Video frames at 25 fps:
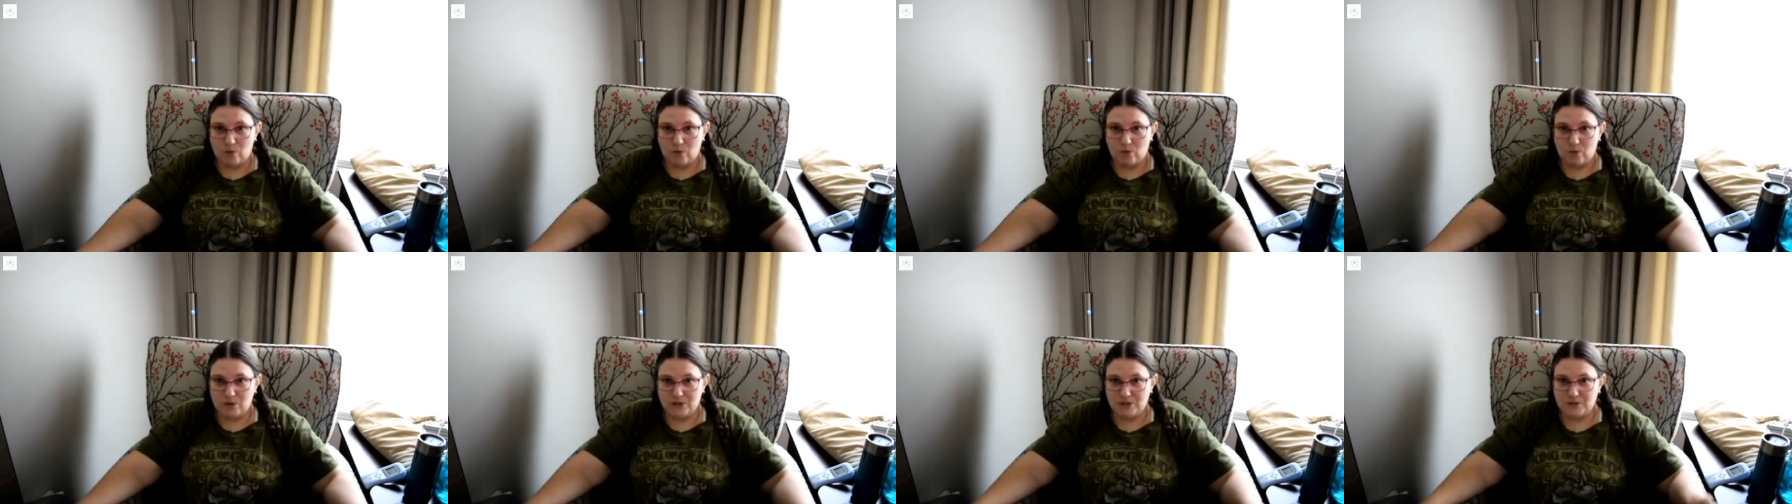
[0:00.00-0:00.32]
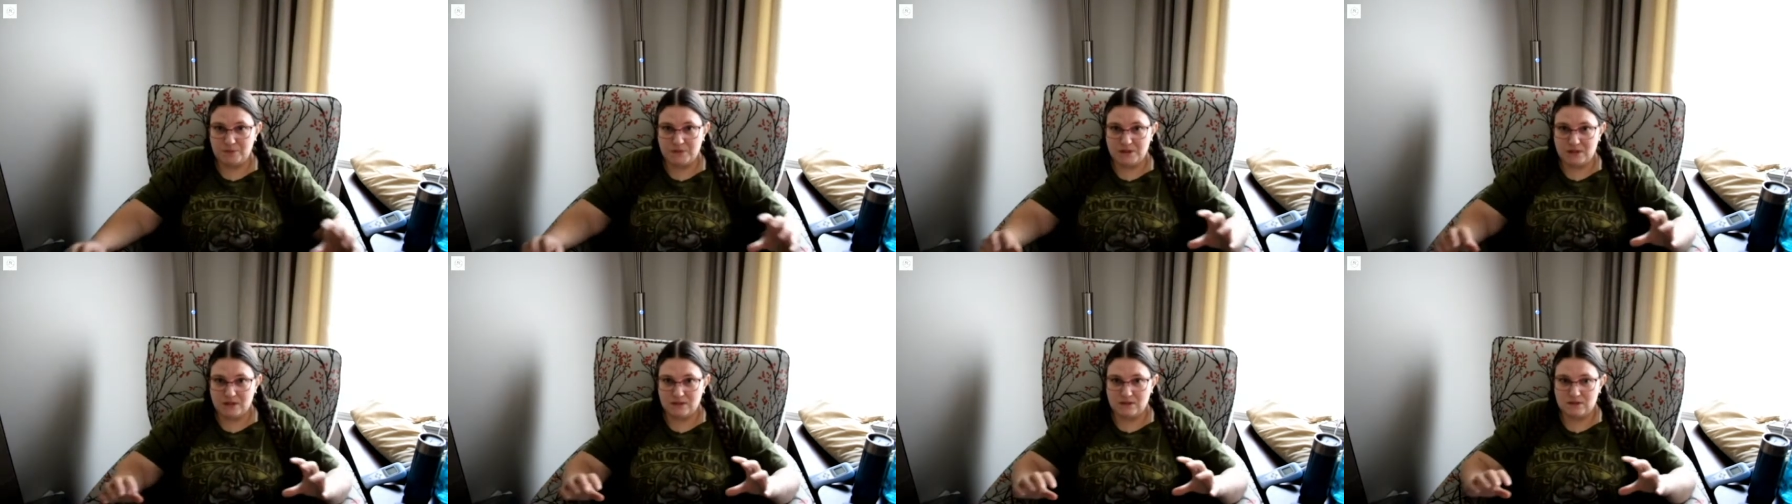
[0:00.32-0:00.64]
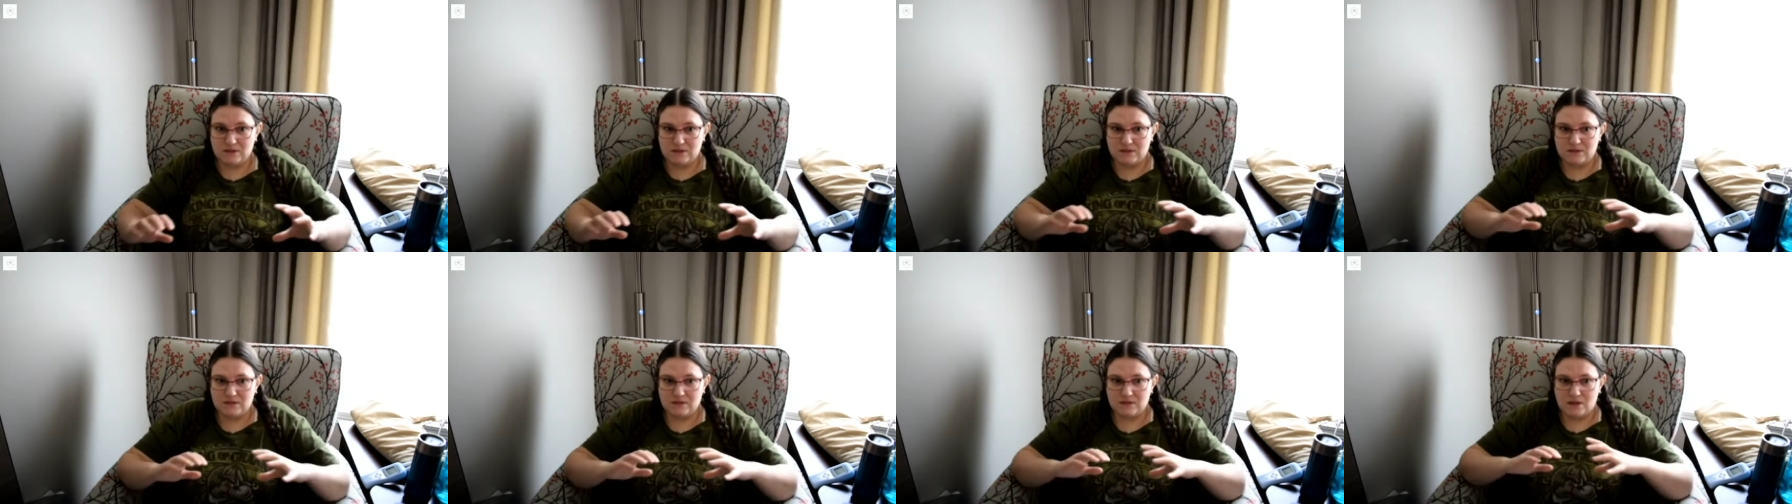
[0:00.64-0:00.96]
which
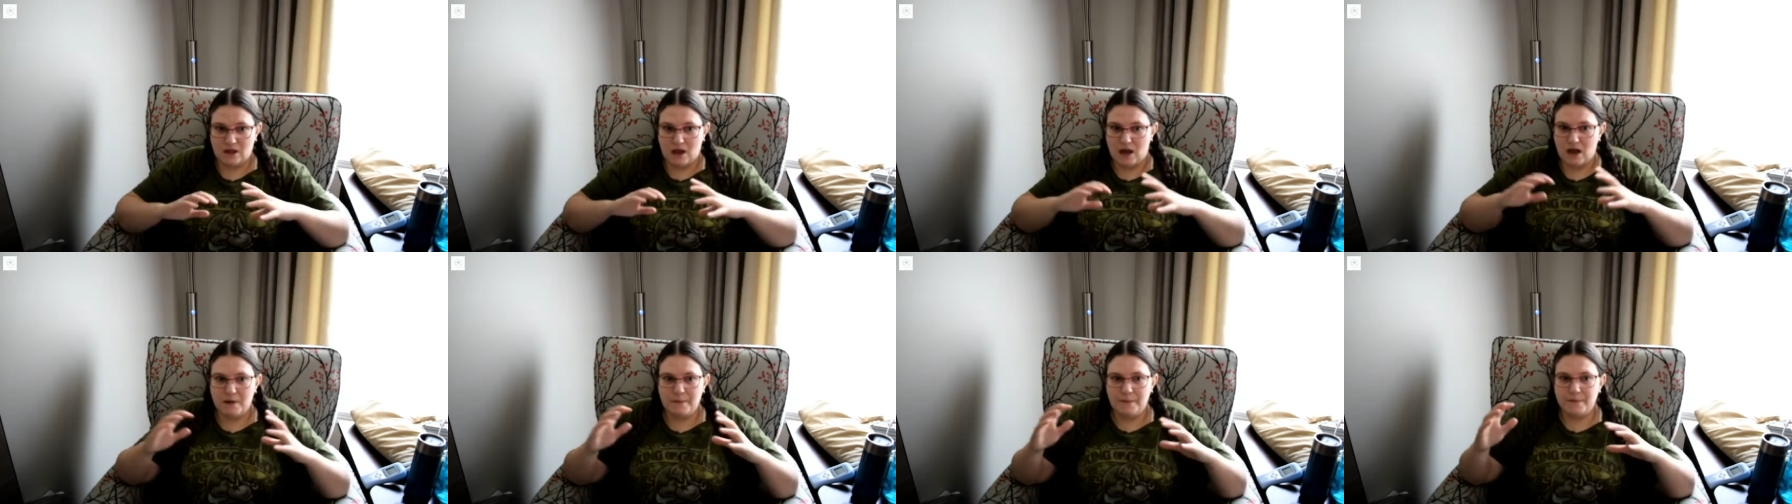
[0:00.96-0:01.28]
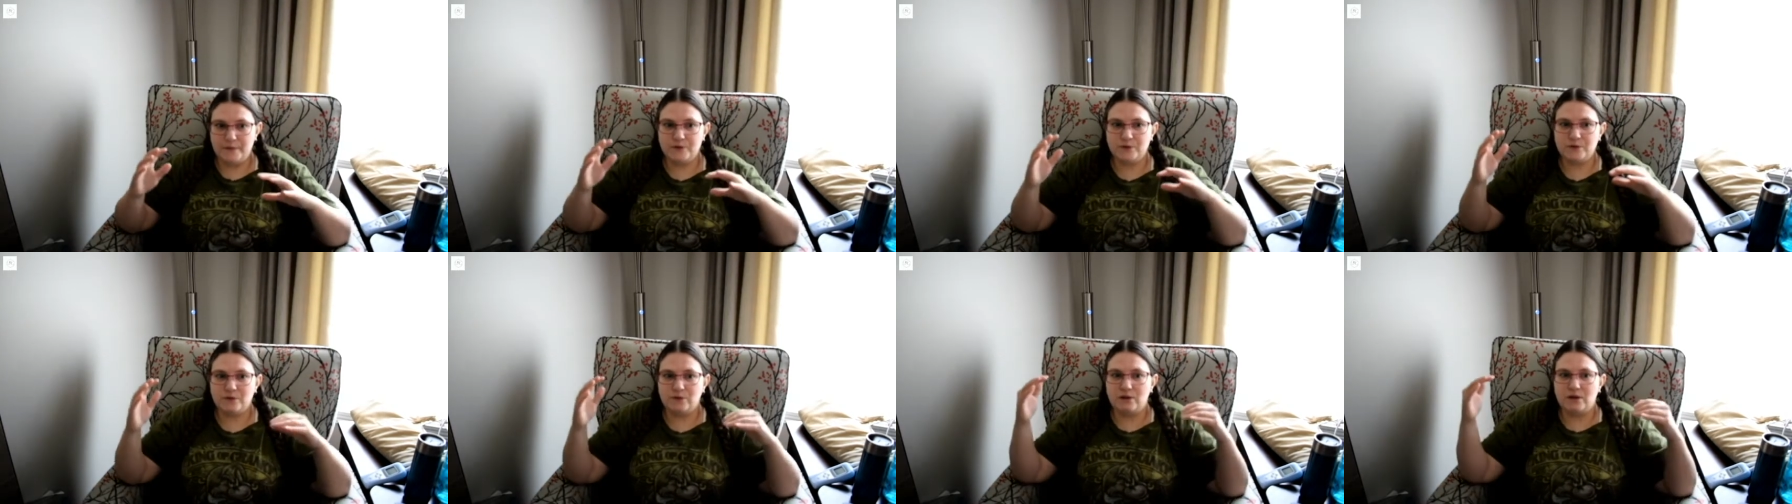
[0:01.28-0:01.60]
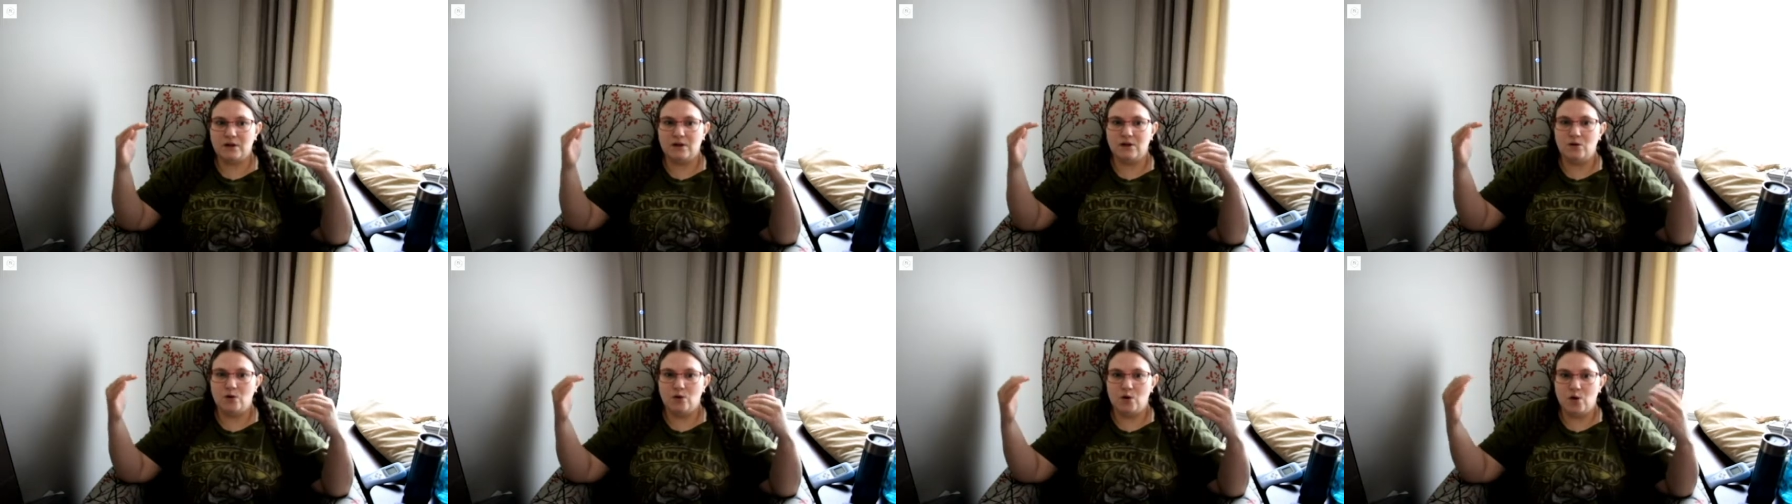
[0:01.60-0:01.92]
means
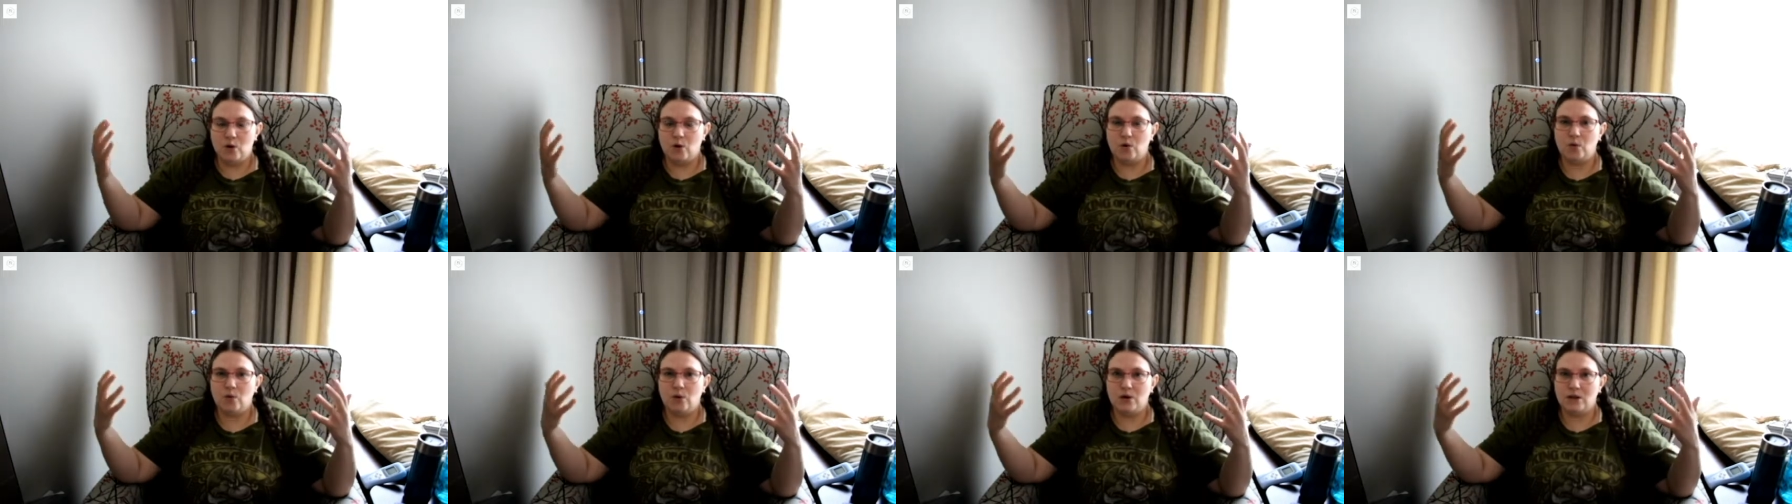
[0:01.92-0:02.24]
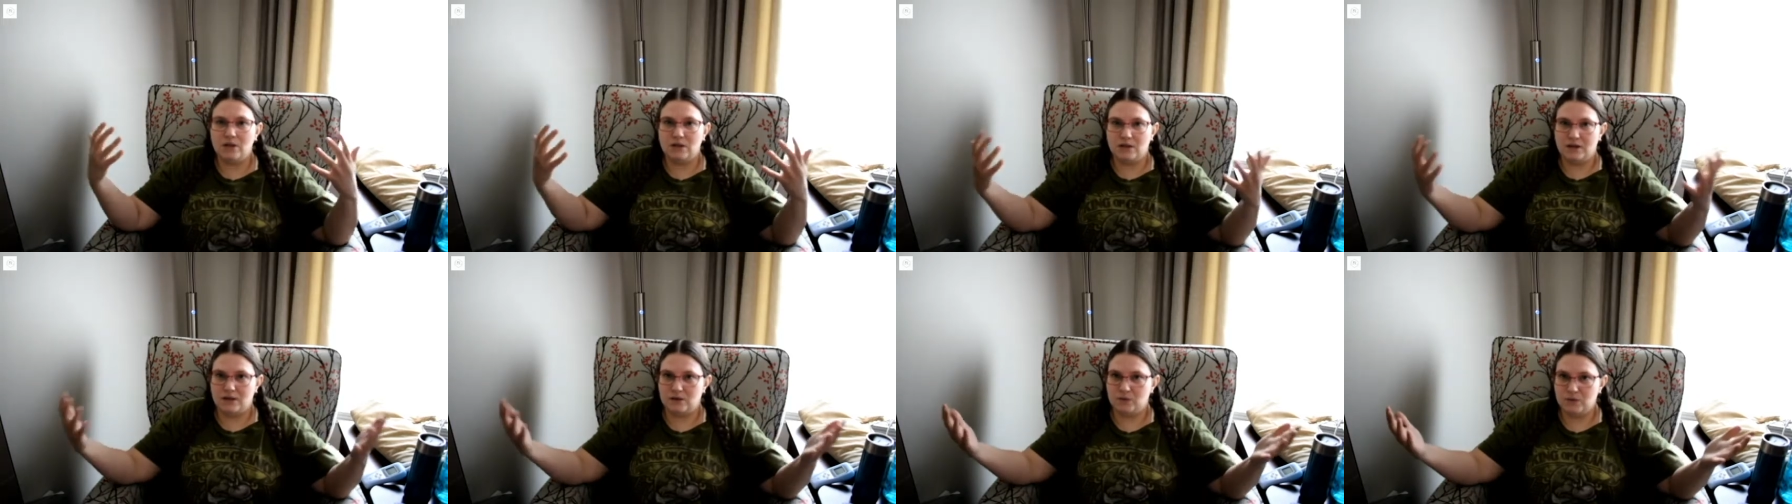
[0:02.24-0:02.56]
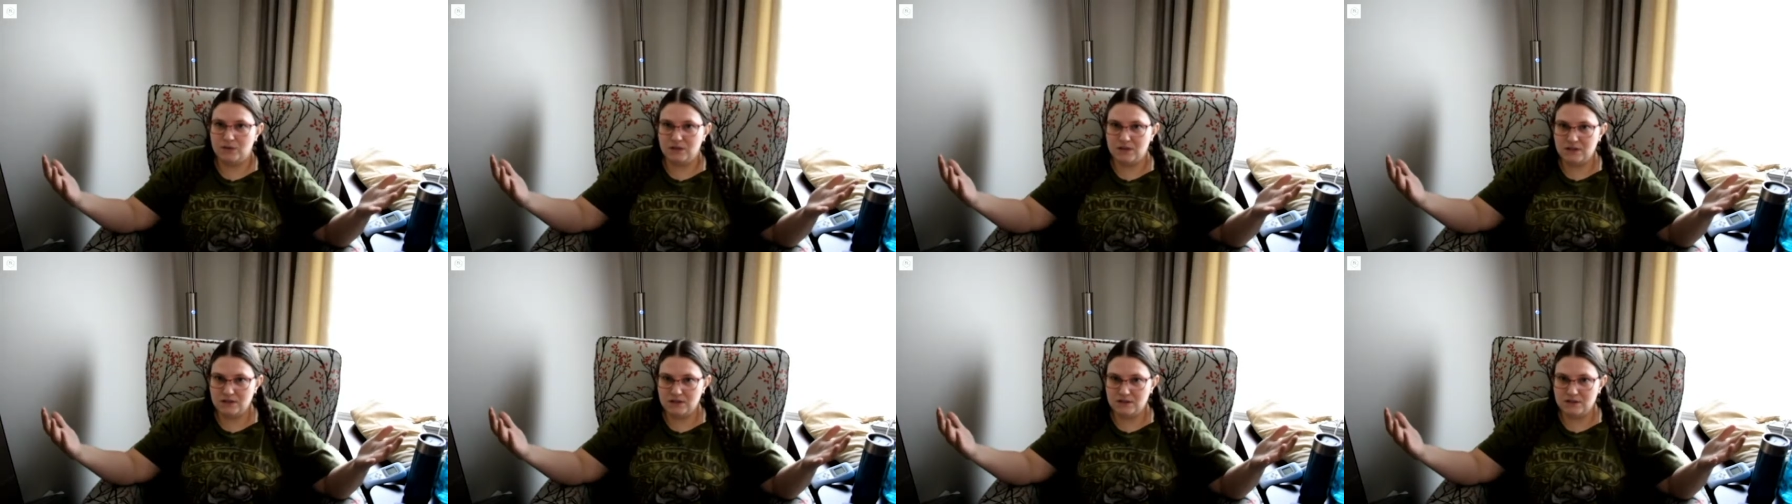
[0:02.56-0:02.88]
absolutely no
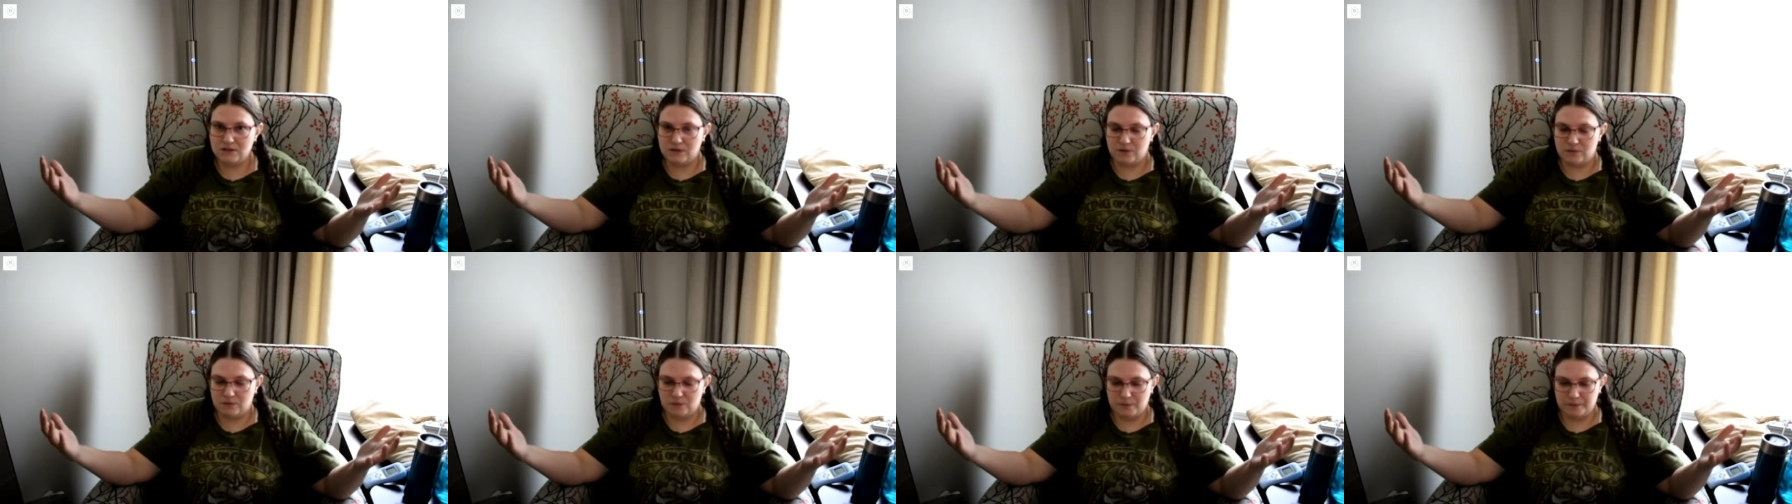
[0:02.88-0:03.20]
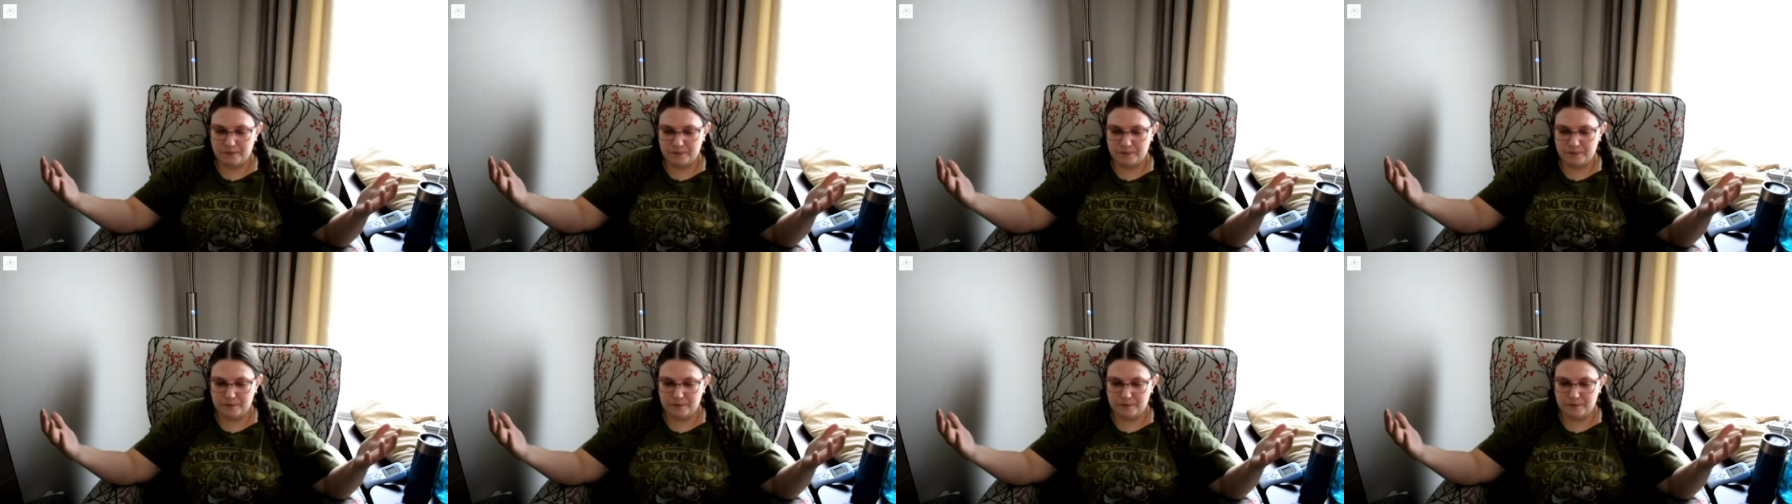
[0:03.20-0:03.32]
liquid dish soap.